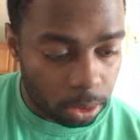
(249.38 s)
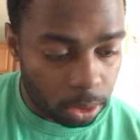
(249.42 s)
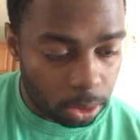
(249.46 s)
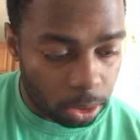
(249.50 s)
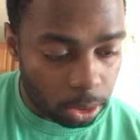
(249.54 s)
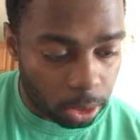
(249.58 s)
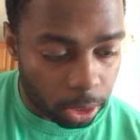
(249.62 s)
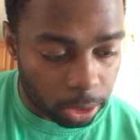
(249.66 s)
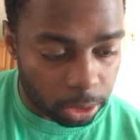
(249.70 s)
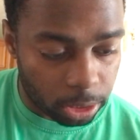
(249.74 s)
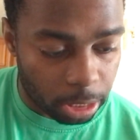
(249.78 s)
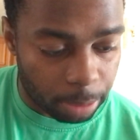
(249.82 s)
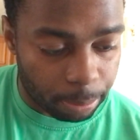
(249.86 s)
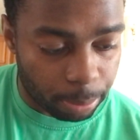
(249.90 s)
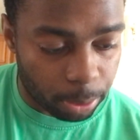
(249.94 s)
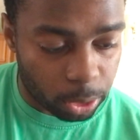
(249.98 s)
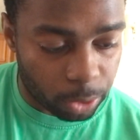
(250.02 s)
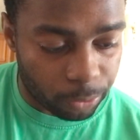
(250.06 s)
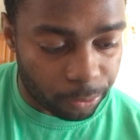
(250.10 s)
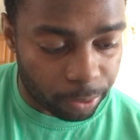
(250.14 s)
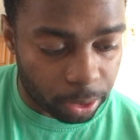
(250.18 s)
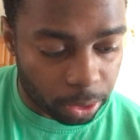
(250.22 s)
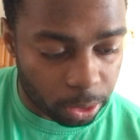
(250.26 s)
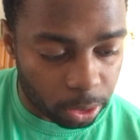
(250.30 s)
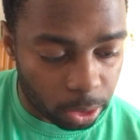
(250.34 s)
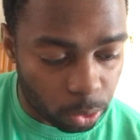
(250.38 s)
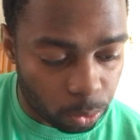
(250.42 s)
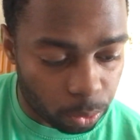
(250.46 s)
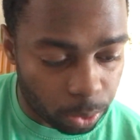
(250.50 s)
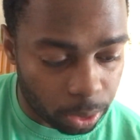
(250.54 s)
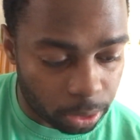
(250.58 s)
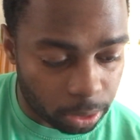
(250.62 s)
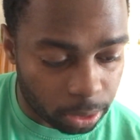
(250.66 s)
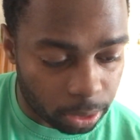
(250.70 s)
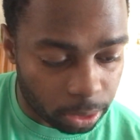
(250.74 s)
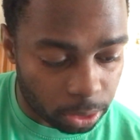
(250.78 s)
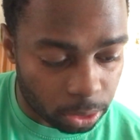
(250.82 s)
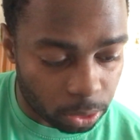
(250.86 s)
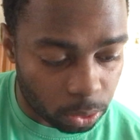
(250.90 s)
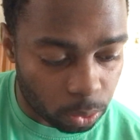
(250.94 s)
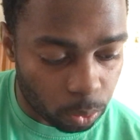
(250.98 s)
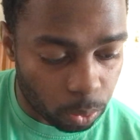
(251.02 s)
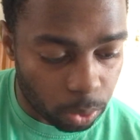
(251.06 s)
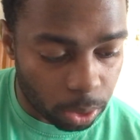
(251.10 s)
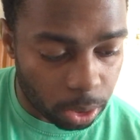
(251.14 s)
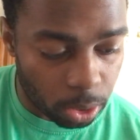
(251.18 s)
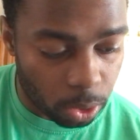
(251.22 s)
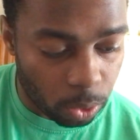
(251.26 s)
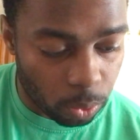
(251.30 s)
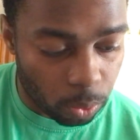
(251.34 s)
You also had the Bulls defeat the Thunder
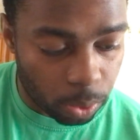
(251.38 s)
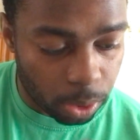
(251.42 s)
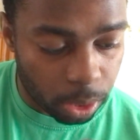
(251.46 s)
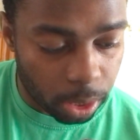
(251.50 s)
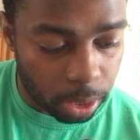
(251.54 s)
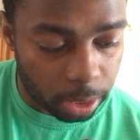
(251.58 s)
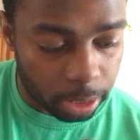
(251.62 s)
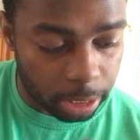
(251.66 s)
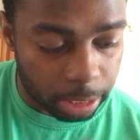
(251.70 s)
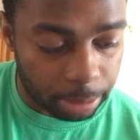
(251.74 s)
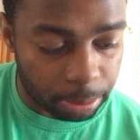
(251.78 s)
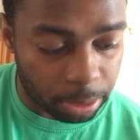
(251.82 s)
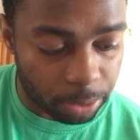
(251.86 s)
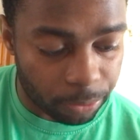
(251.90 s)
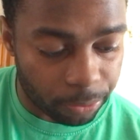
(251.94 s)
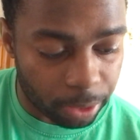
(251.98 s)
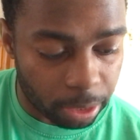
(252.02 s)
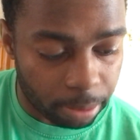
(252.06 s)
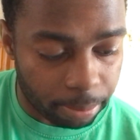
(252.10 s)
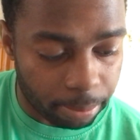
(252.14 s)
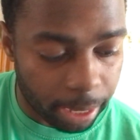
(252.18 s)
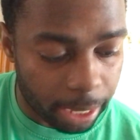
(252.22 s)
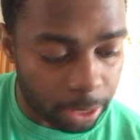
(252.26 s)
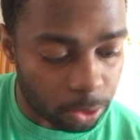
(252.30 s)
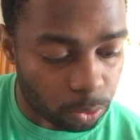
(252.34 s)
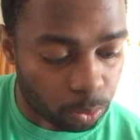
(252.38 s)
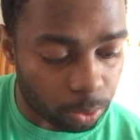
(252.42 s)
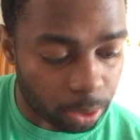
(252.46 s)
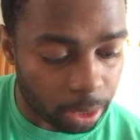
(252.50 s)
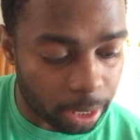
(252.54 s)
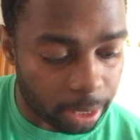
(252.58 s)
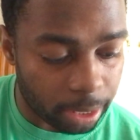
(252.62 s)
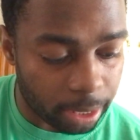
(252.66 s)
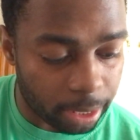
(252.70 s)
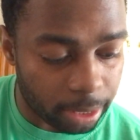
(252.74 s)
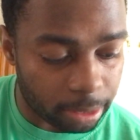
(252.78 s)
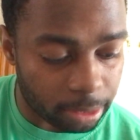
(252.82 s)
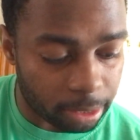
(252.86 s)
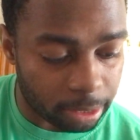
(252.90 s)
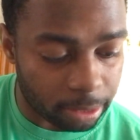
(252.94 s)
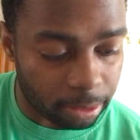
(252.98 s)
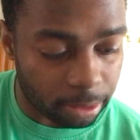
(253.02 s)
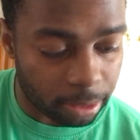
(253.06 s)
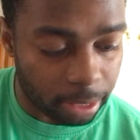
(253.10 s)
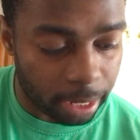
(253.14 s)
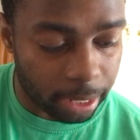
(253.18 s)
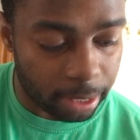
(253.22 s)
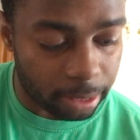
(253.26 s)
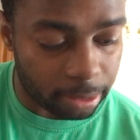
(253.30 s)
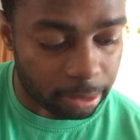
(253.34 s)
106-101. Clips defeat the Mavs
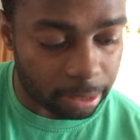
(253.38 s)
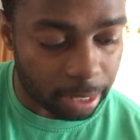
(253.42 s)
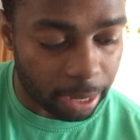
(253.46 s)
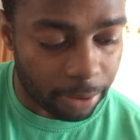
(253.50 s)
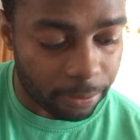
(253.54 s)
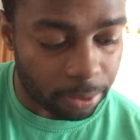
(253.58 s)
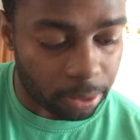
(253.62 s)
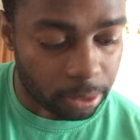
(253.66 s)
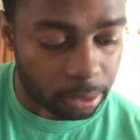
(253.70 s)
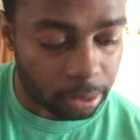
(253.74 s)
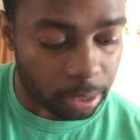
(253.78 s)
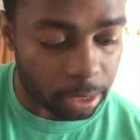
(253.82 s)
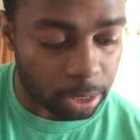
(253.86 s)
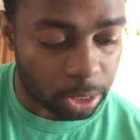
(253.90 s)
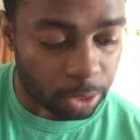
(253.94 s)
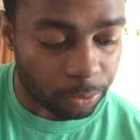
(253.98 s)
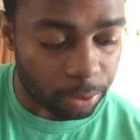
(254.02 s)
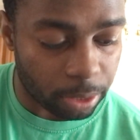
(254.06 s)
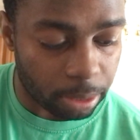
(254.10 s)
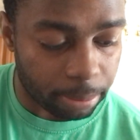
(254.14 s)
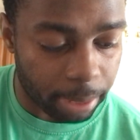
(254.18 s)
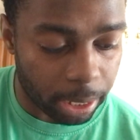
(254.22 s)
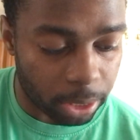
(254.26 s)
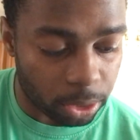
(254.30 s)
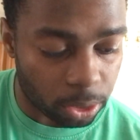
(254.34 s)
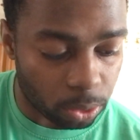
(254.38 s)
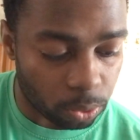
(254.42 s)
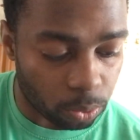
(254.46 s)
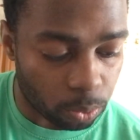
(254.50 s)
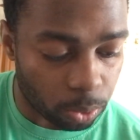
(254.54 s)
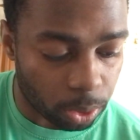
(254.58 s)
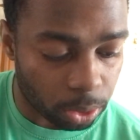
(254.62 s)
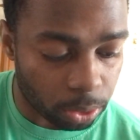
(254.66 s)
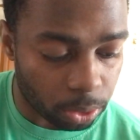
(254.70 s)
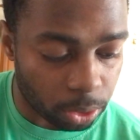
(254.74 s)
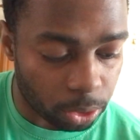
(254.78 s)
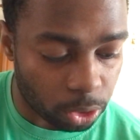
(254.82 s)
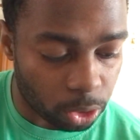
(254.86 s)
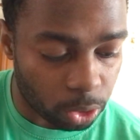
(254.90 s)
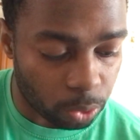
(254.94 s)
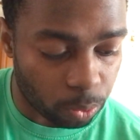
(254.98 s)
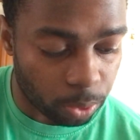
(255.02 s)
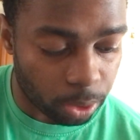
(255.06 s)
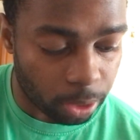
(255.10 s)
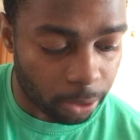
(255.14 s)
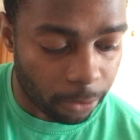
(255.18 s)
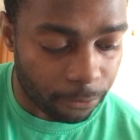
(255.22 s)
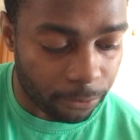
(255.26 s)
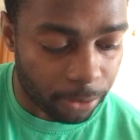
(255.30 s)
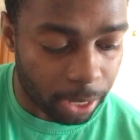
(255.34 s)
109-97. Suns defeat the Magic 132-105. You
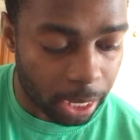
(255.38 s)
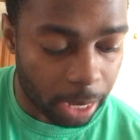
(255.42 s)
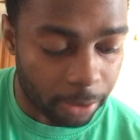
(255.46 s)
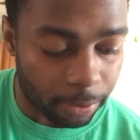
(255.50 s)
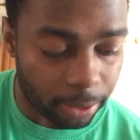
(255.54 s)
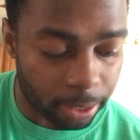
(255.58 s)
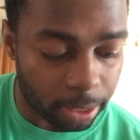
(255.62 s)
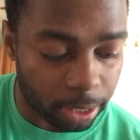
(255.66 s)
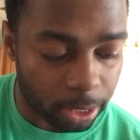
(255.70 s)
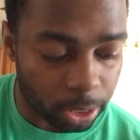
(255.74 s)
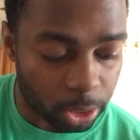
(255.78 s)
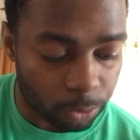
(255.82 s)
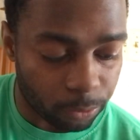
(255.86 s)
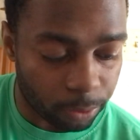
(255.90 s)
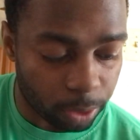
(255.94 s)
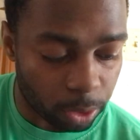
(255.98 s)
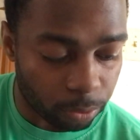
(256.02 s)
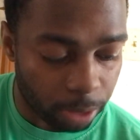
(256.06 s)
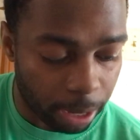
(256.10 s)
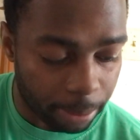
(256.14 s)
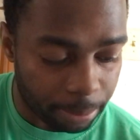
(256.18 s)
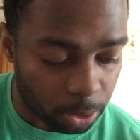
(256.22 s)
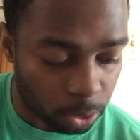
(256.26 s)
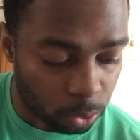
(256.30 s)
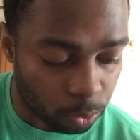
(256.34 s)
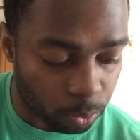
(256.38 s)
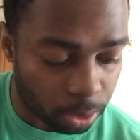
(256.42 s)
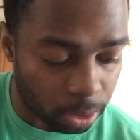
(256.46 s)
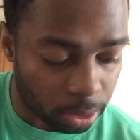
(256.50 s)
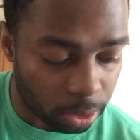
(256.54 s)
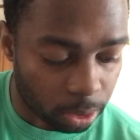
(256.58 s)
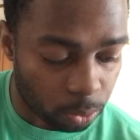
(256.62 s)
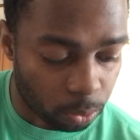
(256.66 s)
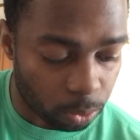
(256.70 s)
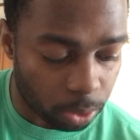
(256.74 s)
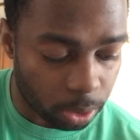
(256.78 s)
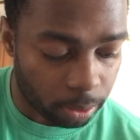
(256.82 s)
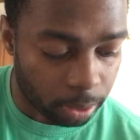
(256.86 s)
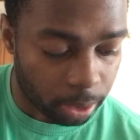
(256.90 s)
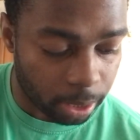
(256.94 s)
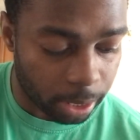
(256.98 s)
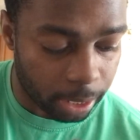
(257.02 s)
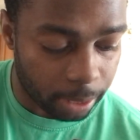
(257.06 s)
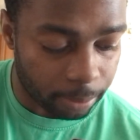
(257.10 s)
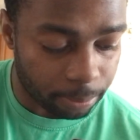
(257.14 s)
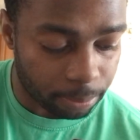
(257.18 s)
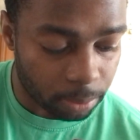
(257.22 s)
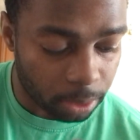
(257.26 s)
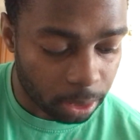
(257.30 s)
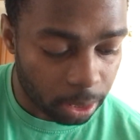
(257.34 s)
had the Nuggets defeat the Raptors
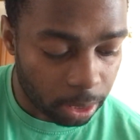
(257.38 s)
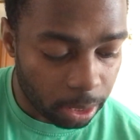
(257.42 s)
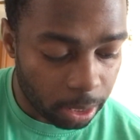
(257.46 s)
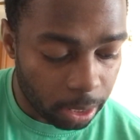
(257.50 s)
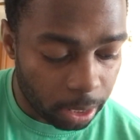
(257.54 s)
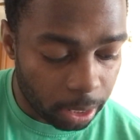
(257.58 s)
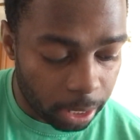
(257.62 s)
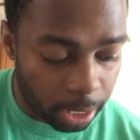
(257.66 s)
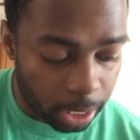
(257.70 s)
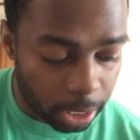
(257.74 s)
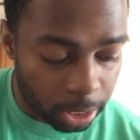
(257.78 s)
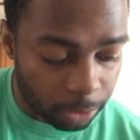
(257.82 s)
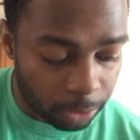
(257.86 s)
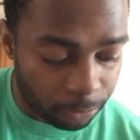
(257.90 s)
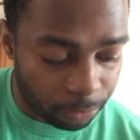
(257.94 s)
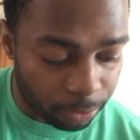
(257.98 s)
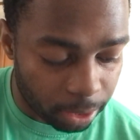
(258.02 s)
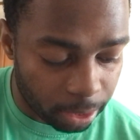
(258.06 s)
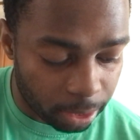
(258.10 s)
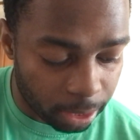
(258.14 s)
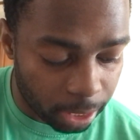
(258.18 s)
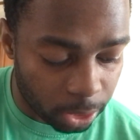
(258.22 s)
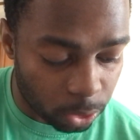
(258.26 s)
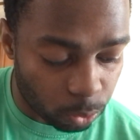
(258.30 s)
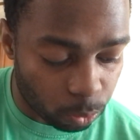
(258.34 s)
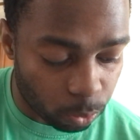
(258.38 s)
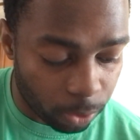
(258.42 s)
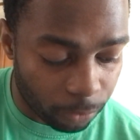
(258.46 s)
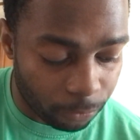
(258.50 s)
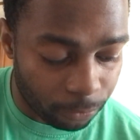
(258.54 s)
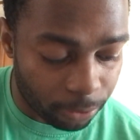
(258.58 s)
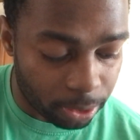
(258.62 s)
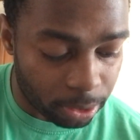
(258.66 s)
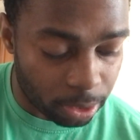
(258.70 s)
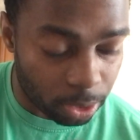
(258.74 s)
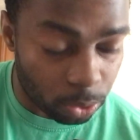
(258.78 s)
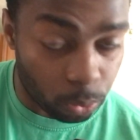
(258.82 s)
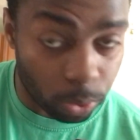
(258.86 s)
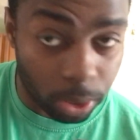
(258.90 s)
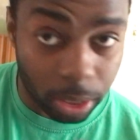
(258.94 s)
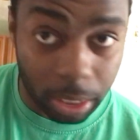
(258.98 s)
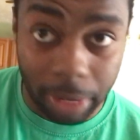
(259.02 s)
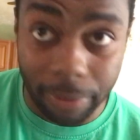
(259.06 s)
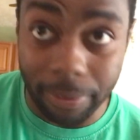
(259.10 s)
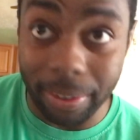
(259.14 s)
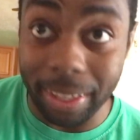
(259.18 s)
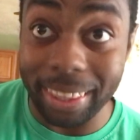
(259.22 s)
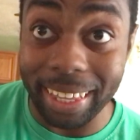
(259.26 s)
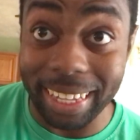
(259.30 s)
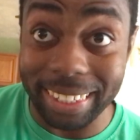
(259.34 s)
110-109. He defeated the Nets
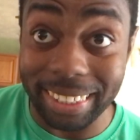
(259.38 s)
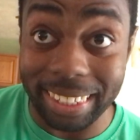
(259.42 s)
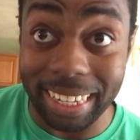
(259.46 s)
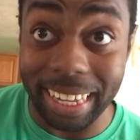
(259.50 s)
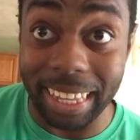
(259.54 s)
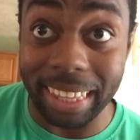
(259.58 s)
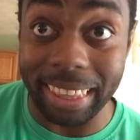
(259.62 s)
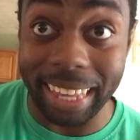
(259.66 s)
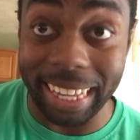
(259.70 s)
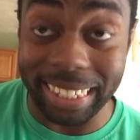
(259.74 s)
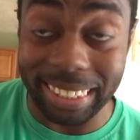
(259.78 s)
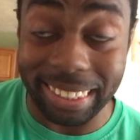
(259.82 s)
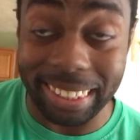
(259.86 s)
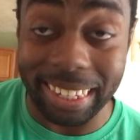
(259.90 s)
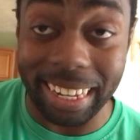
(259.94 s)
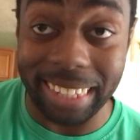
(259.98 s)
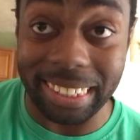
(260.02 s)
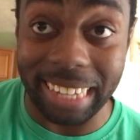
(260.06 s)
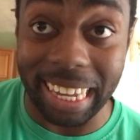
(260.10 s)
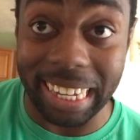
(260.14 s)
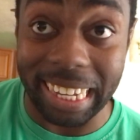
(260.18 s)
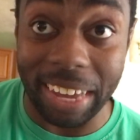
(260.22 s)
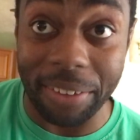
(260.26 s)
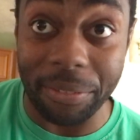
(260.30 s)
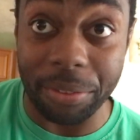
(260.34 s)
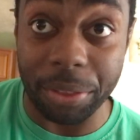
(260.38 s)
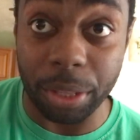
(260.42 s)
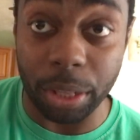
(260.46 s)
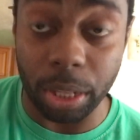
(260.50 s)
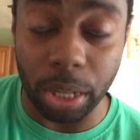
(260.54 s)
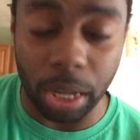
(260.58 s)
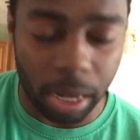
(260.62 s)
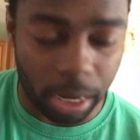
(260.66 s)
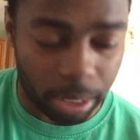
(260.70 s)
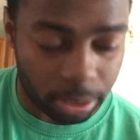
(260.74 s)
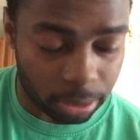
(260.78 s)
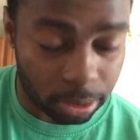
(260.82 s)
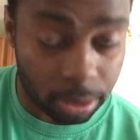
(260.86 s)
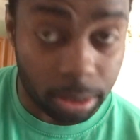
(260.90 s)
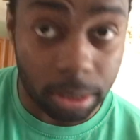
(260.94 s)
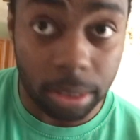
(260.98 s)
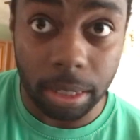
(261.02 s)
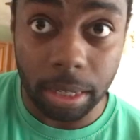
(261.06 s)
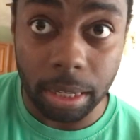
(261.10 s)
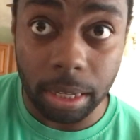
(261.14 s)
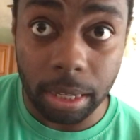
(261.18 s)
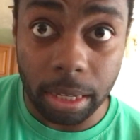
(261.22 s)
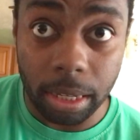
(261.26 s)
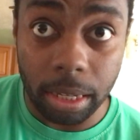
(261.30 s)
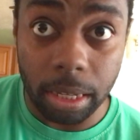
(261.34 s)
115-111. And that's the Nets' 11th loss.
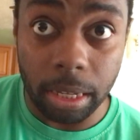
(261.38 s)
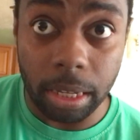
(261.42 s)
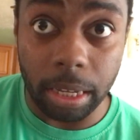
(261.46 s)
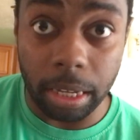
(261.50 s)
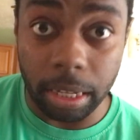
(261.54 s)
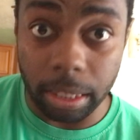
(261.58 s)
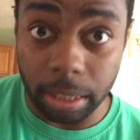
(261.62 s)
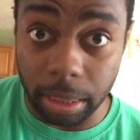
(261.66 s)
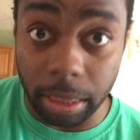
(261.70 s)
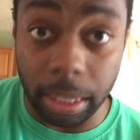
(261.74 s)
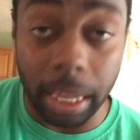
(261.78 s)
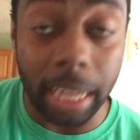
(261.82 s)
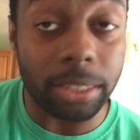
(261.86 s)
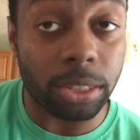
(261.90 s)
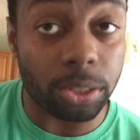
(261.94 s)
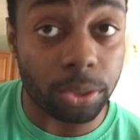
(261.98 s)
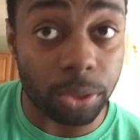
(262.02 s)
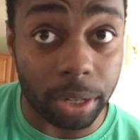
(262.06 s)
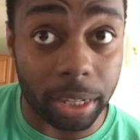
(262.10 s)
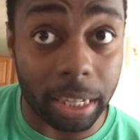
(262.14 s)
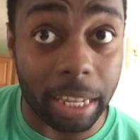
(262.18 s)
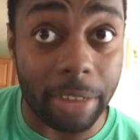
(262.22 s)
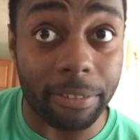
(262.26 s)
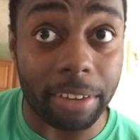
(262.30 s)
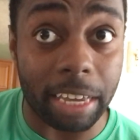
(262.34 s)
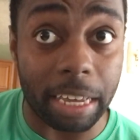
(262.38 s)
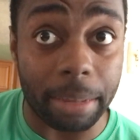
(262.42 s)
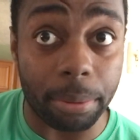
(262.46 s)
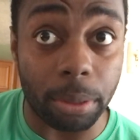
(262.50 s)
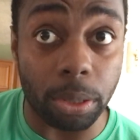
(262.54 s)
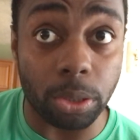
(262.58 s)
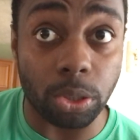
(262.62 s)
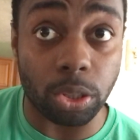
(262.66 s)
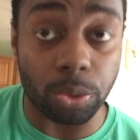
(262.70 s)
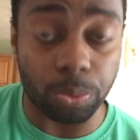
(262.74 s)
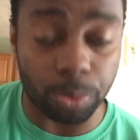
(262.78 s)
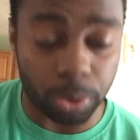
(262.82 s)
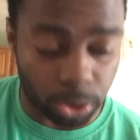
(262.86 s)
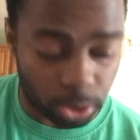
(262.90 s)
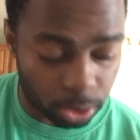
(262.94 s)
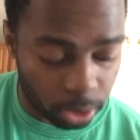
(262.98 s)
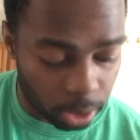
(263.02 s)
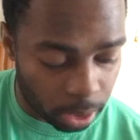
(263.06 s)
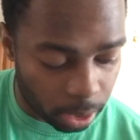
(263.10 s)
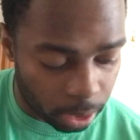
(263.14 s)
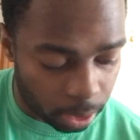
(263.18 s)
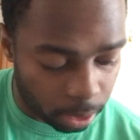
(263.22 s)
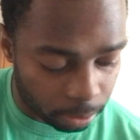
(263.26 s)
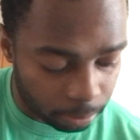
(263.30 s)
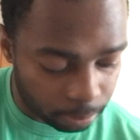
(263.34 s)
Nets are on 11-game losing streak, which they
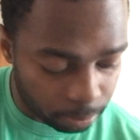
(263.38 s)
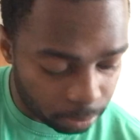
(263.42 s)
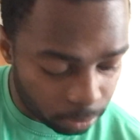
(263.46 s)
are.